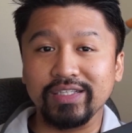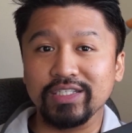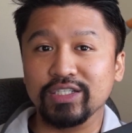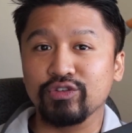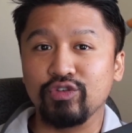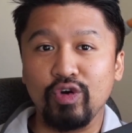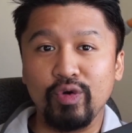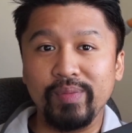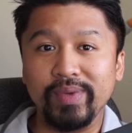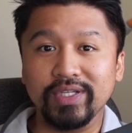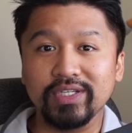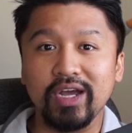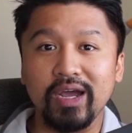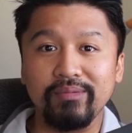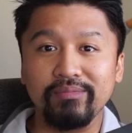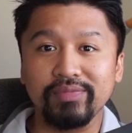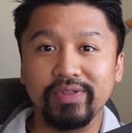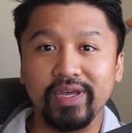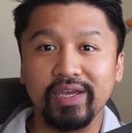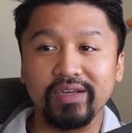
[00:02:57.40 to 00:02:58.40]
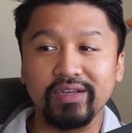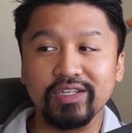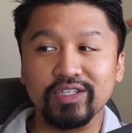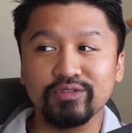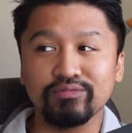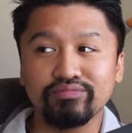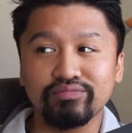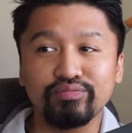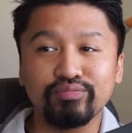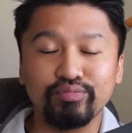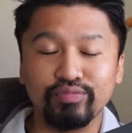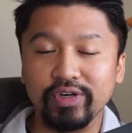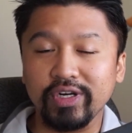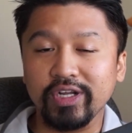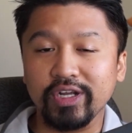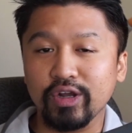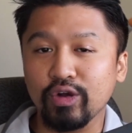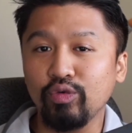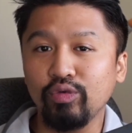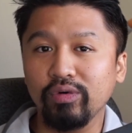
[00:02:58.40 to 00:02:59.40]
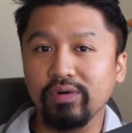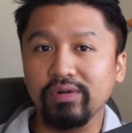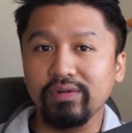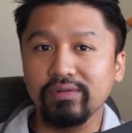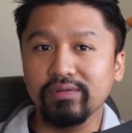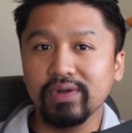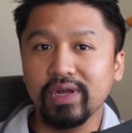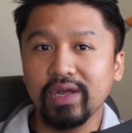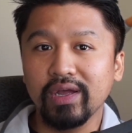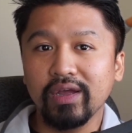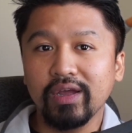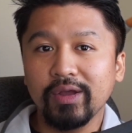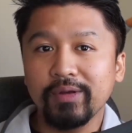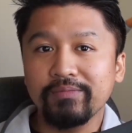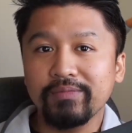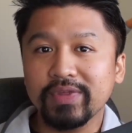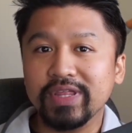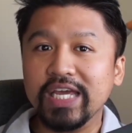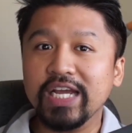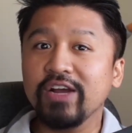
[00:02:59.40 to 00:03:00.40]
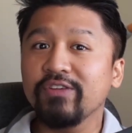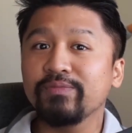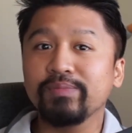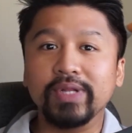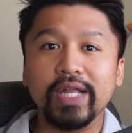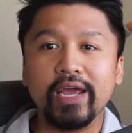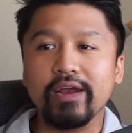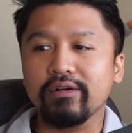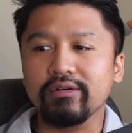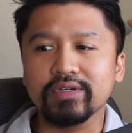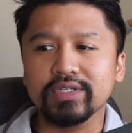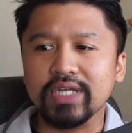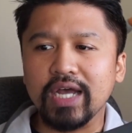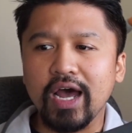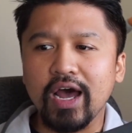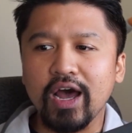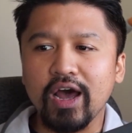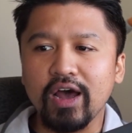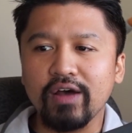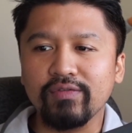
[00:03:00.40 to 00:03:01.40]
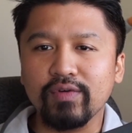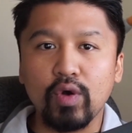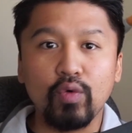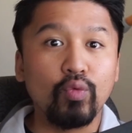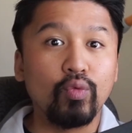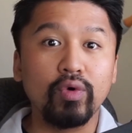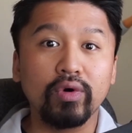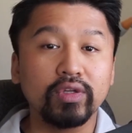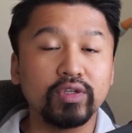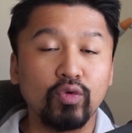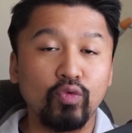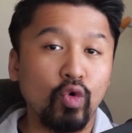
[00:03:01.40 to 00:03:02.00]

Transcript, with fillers: this Chromie time thing is pretty cool. Think of players of World of